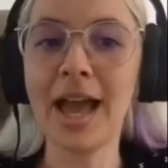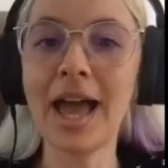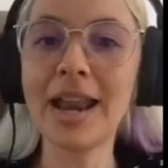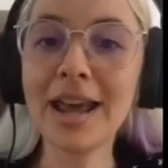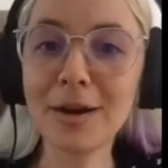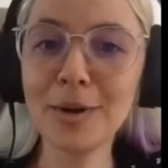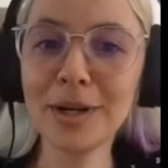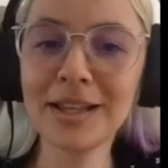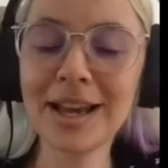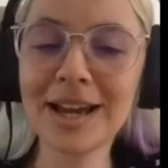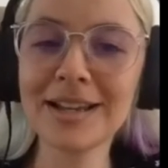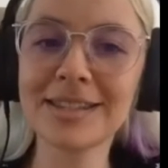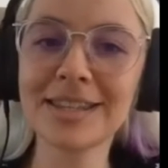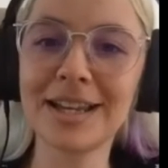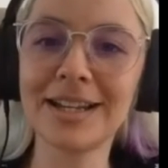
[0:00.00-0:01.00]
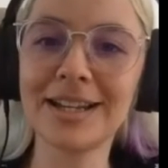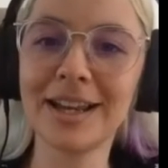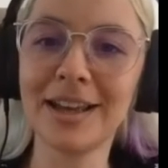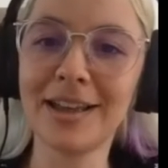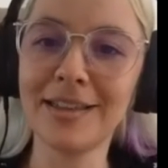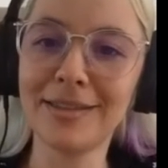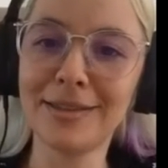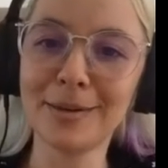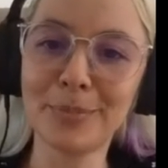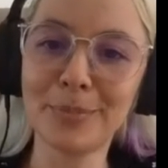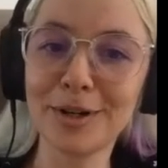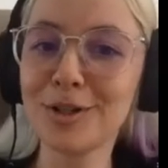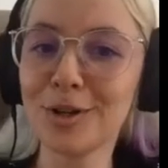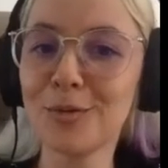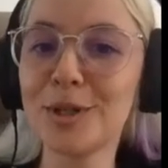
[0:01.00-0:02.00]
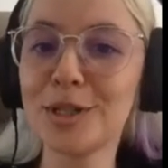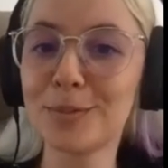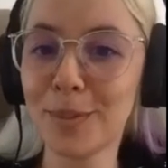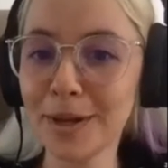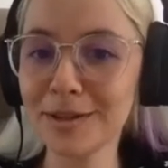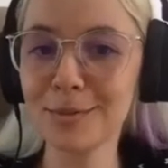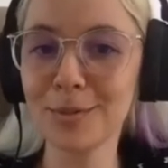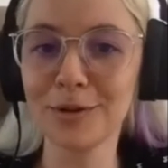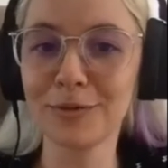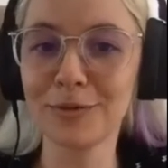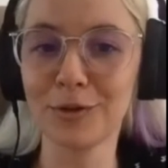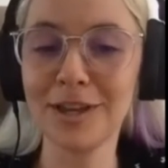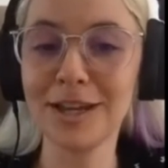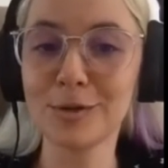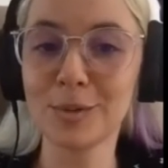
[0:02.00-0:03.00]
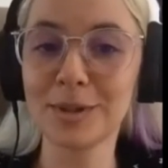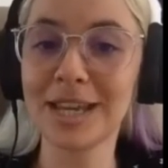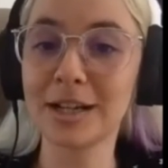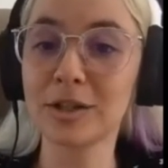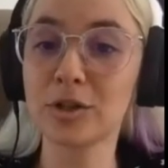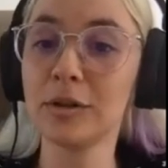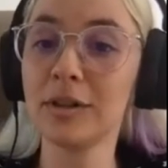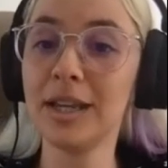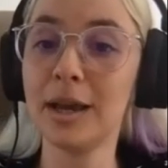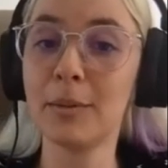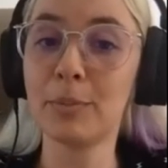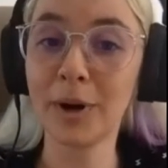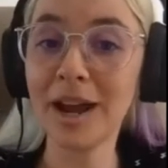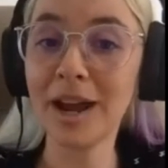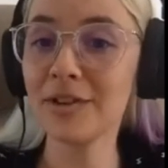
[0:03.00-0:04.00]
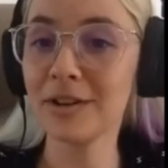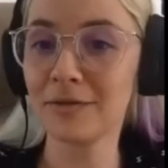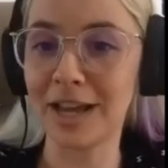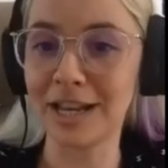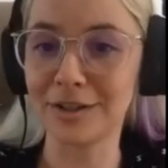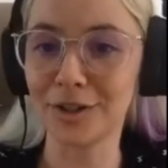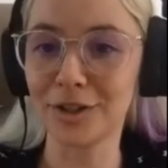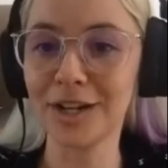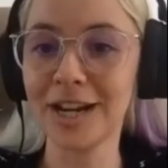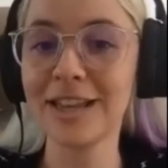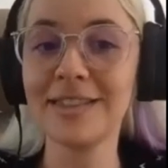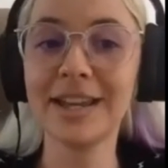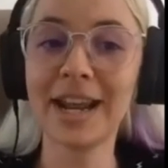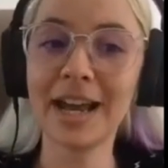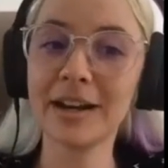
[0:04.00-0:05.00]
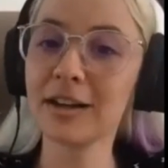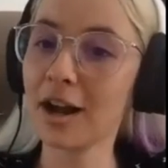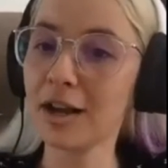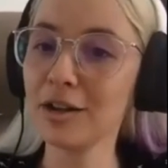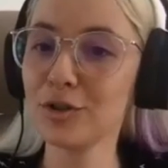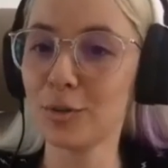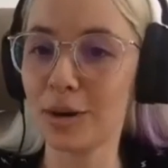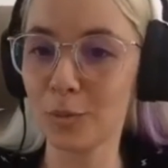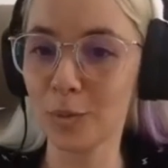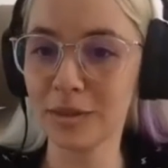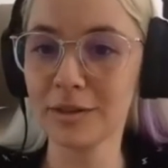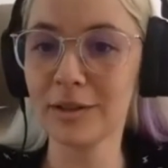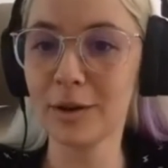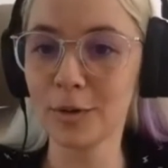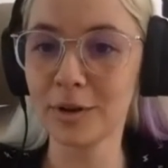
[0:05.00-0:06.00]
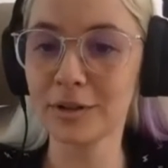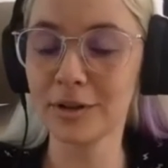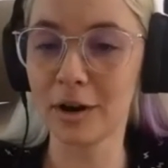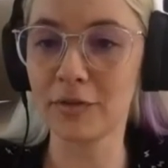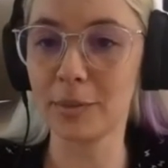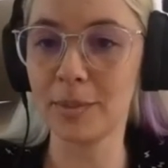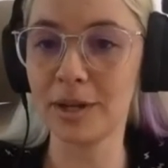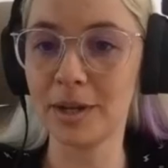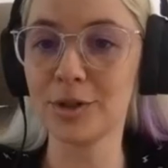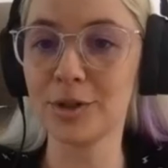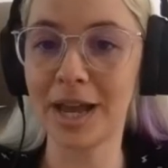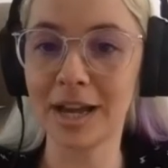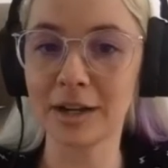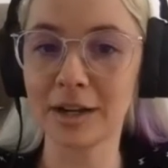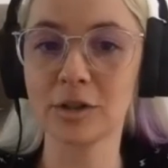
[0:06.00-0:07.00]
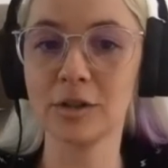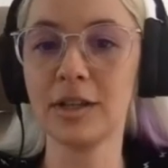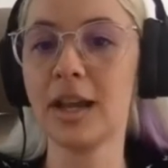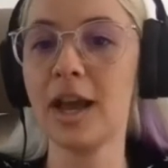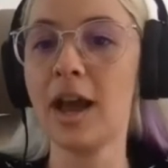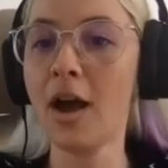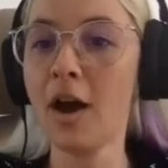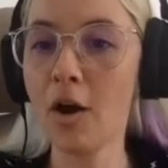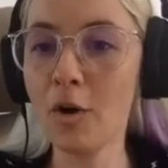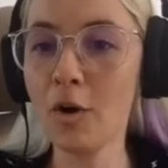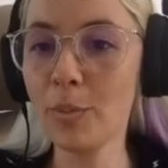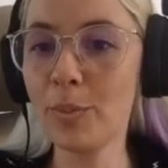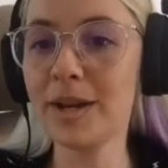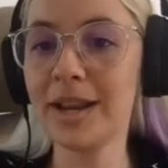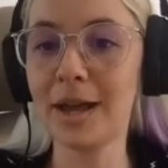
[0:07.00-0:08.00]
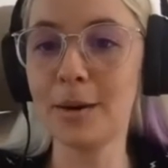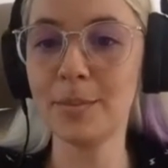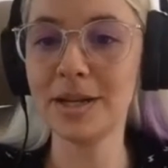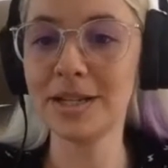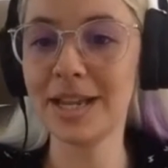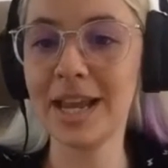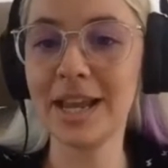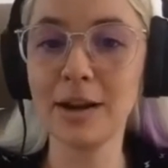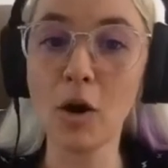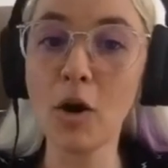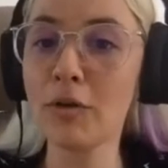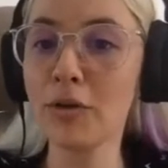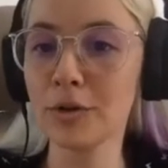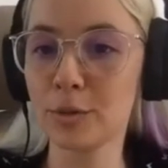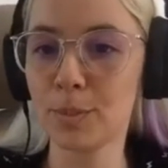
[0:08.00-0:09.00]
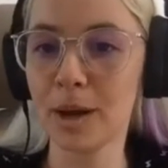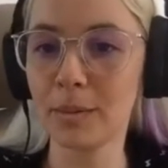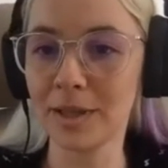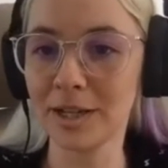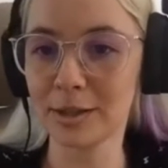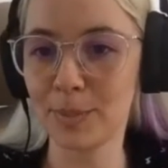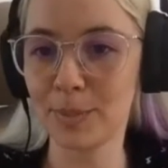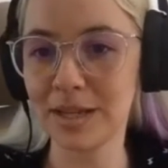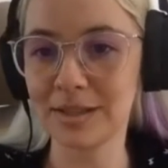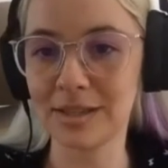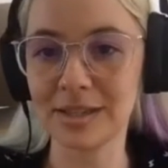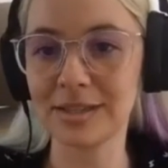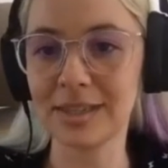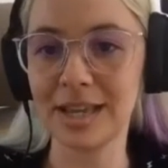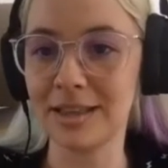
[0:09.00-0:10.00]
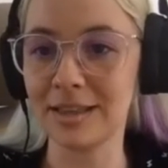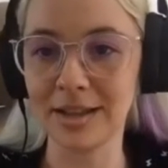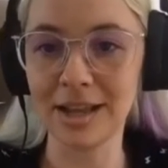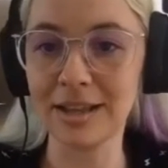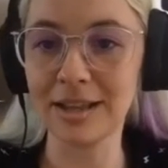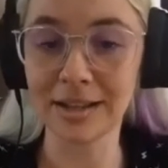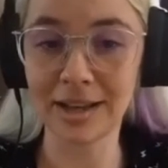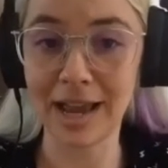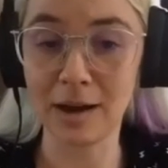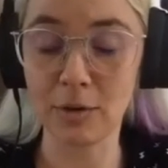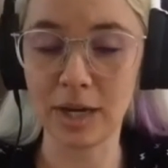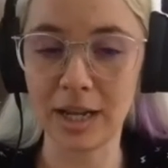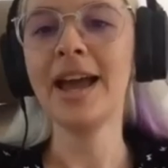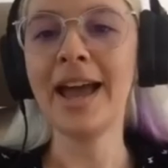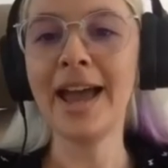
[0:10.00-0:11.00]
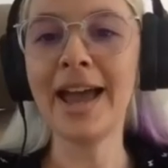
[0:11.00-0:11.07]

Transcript: And I realized that the person responsible for this was actually a private vendor that had a contract with the local government to actually open and maintain all those public spaces in, in the county.